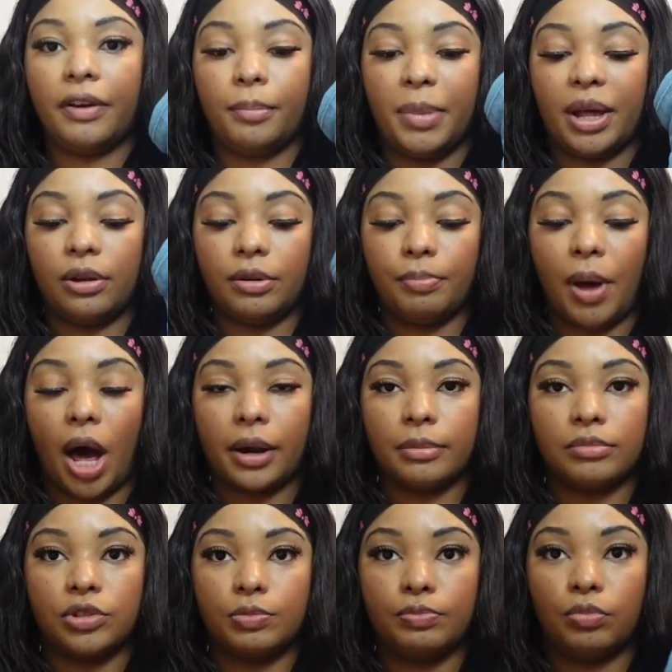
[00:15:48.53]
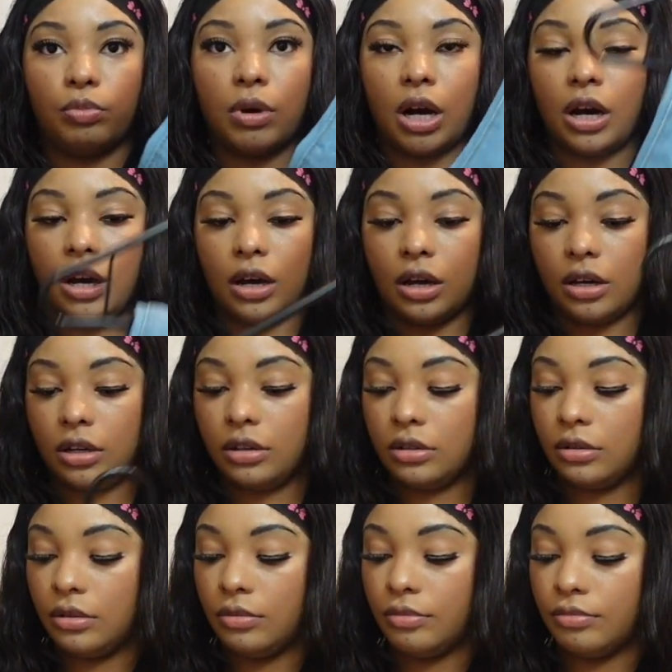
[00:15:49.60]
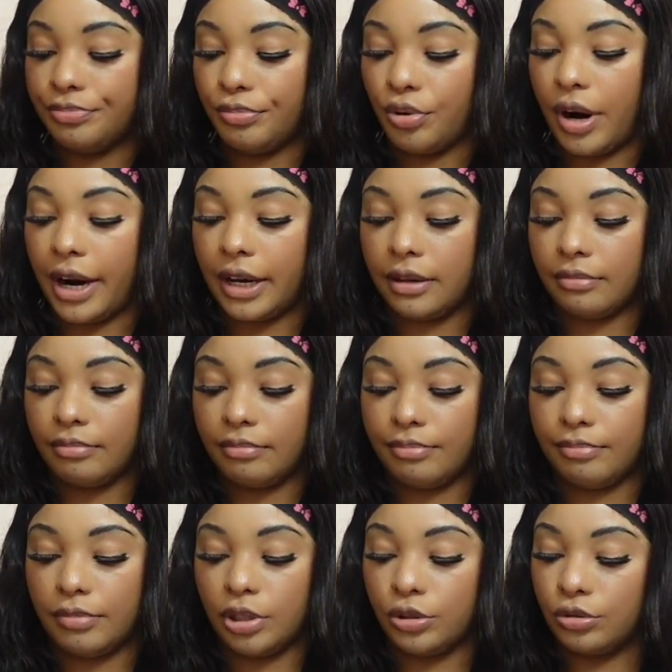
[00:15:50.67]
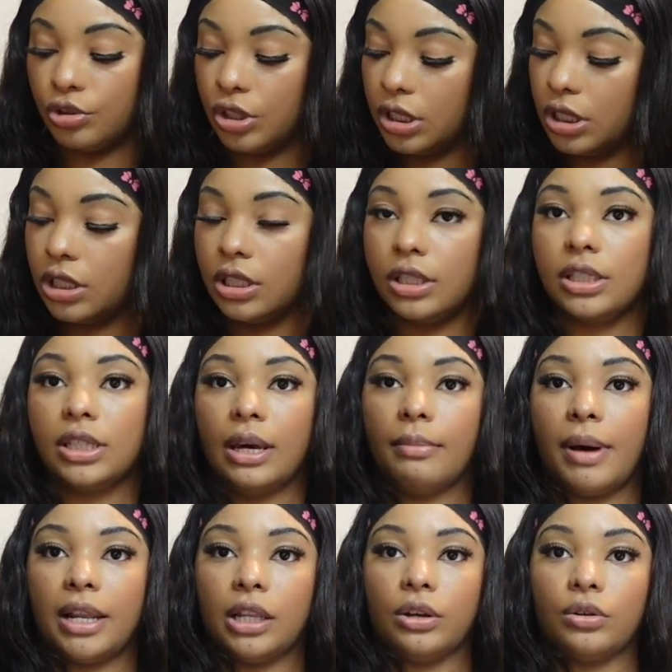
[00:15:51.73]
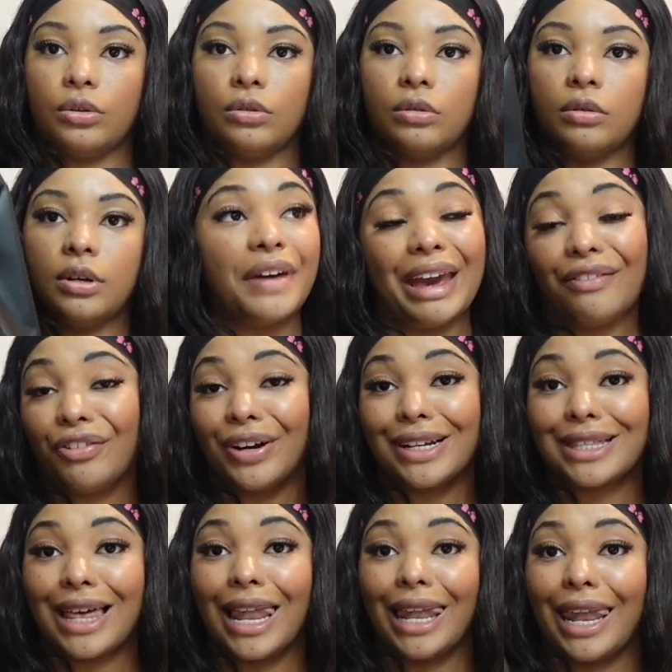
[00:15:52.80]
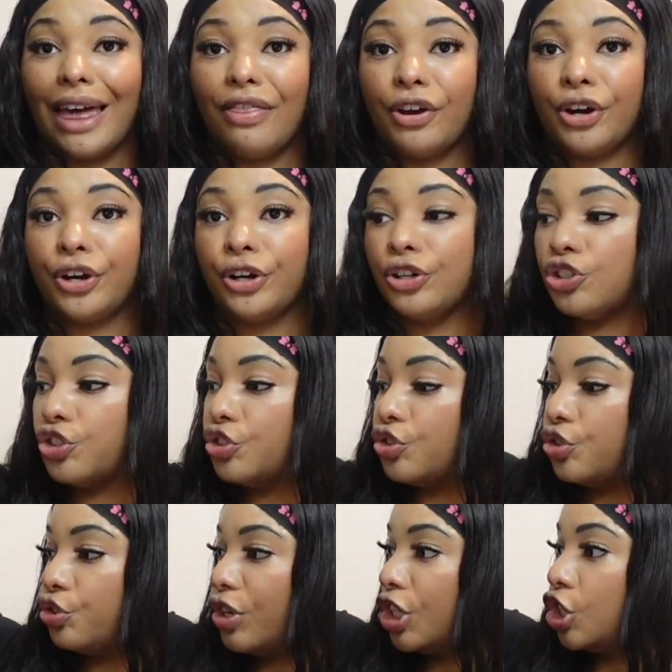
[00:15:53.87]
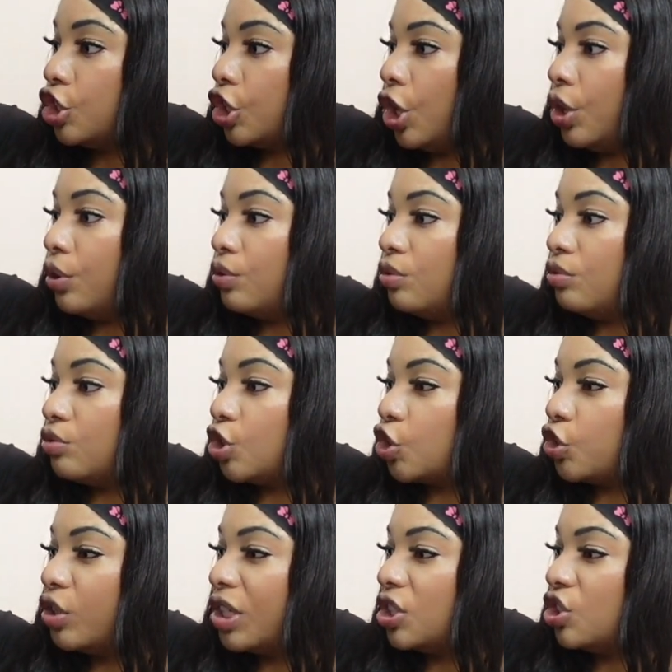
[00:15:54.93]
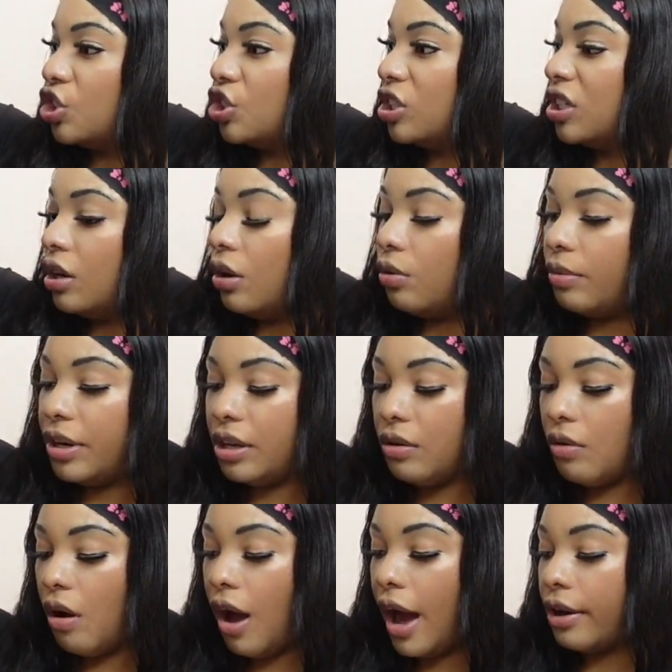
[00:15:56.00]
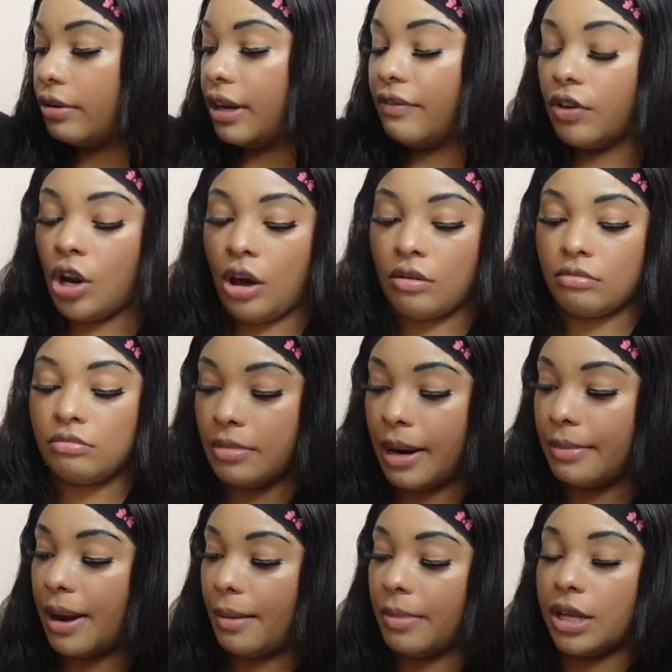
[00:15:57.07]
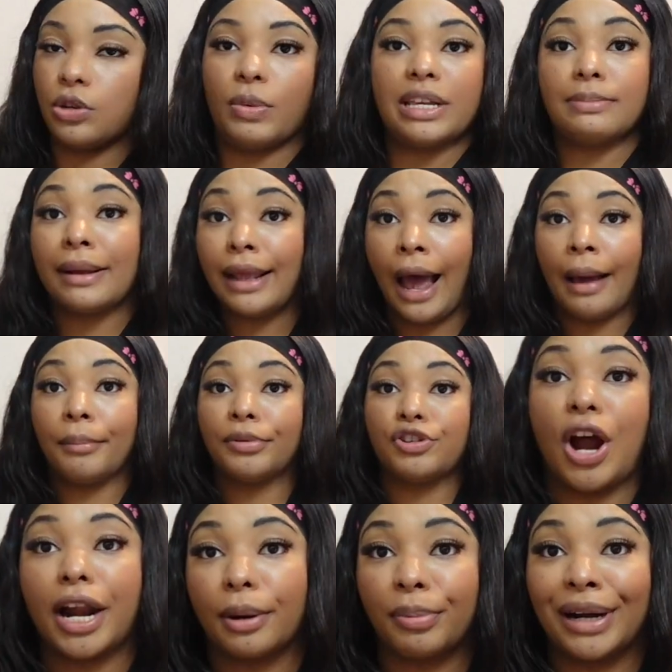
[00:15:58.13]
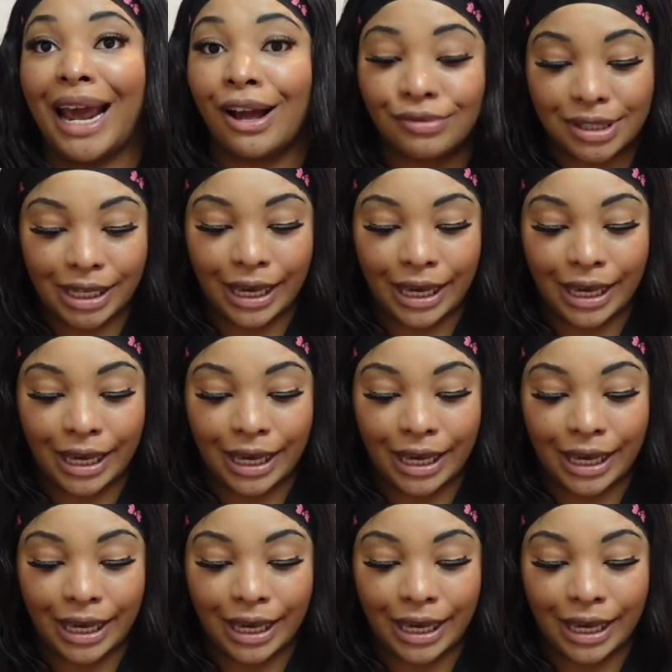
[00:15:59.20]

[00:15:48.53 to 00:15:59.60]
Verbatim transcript: bell-bottomed uh, bright blue jeans and my little favorite leather trench coat trench no what do you call i don't even know i'm not about to waste my time trying to pronounce